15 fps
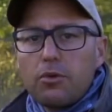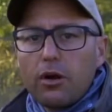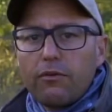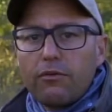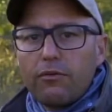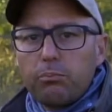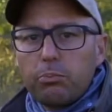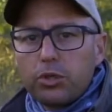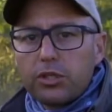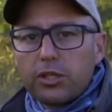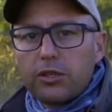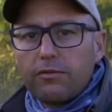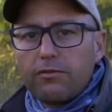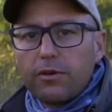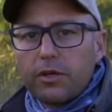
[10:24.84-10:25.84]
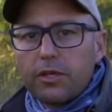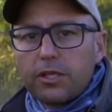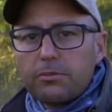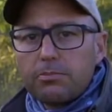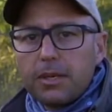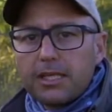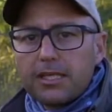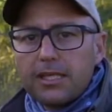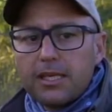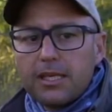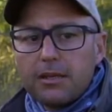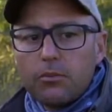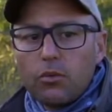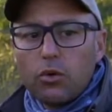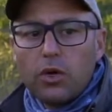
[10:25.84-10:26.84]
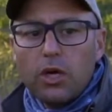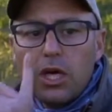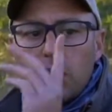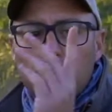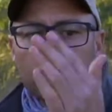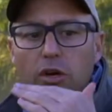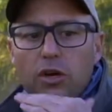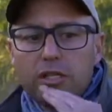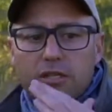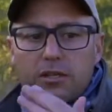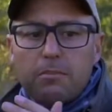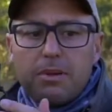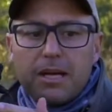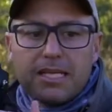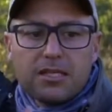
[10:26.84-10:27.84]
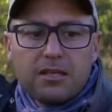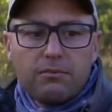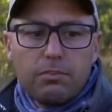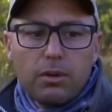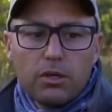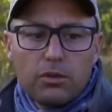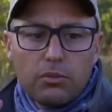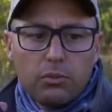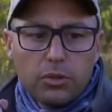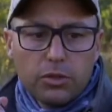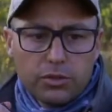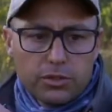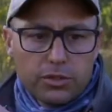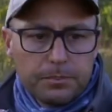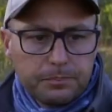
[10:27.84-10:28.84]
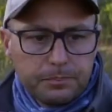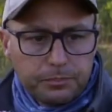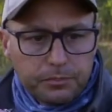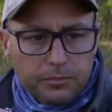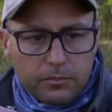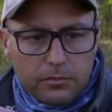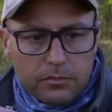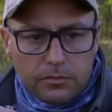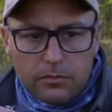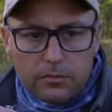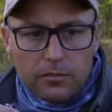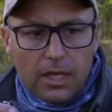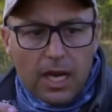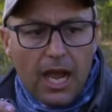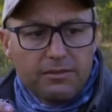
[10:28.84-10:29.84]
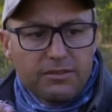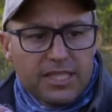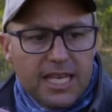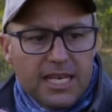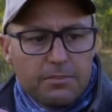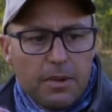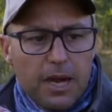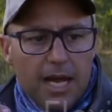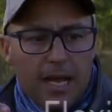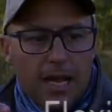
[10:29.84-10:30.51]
not pushing the focus button anymore. So it's the best of both worlds. I've set my